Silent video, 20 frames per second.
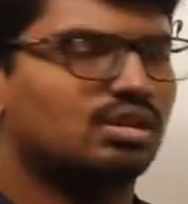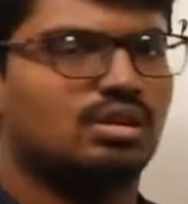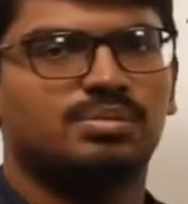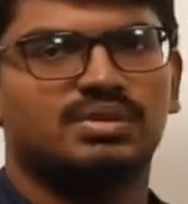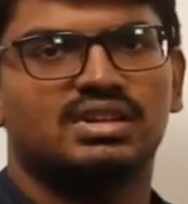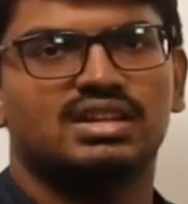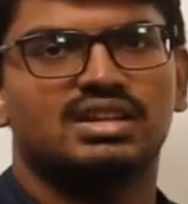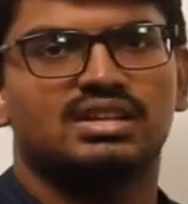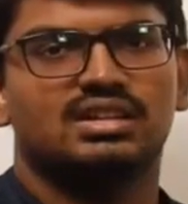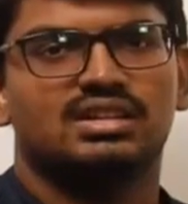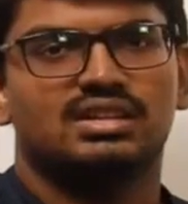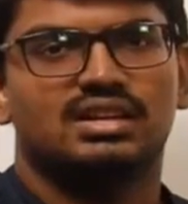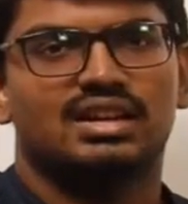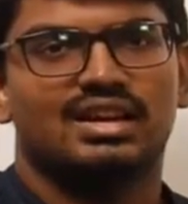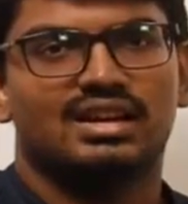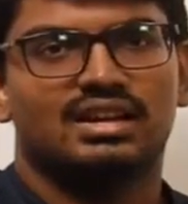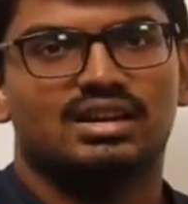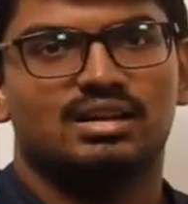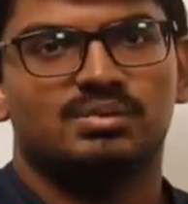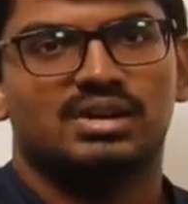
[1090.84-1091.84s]
Copernical
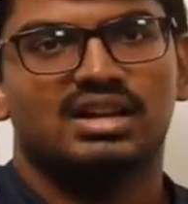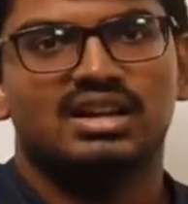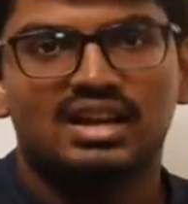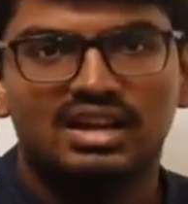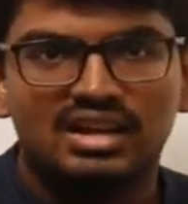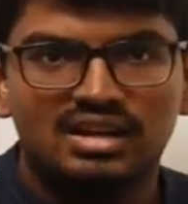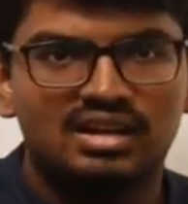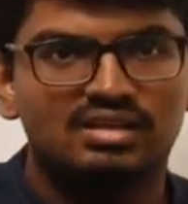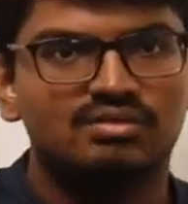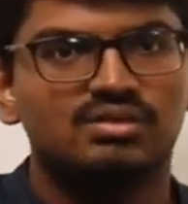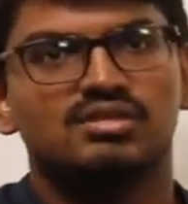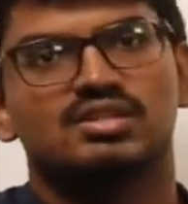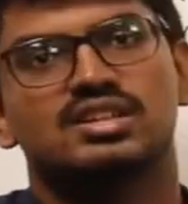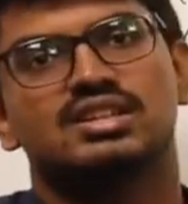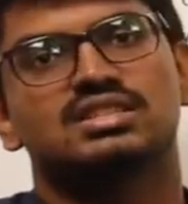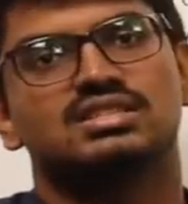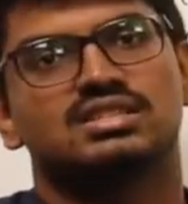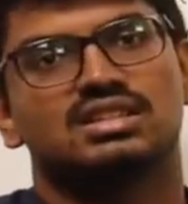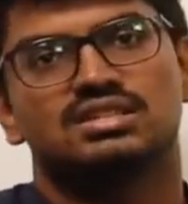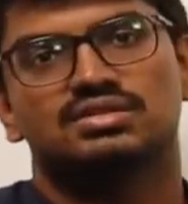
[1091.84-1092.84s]
diagram again and we
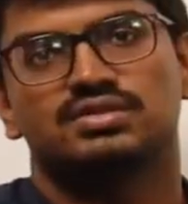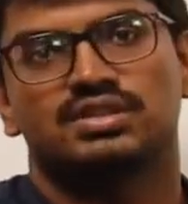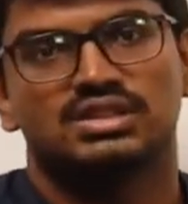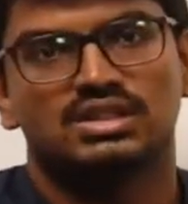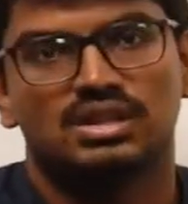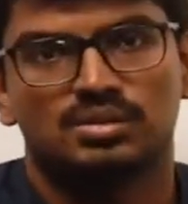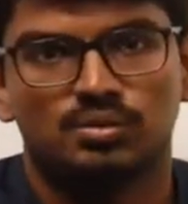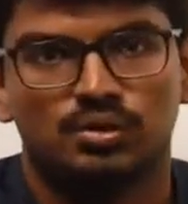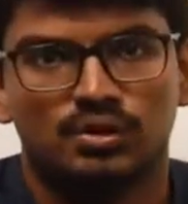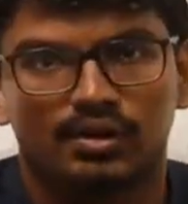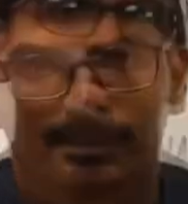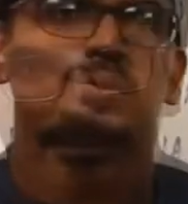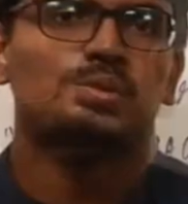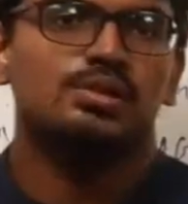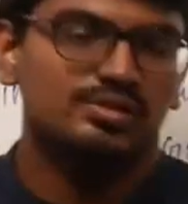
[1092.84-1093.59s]
will discuss further more. So now